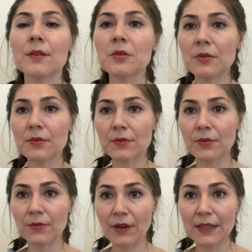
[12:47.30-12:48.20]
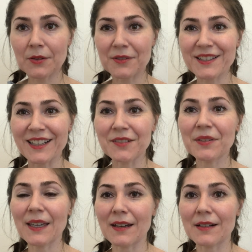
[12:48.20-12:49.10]
Do you find yourself
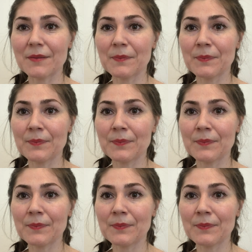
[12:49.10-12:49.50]
here?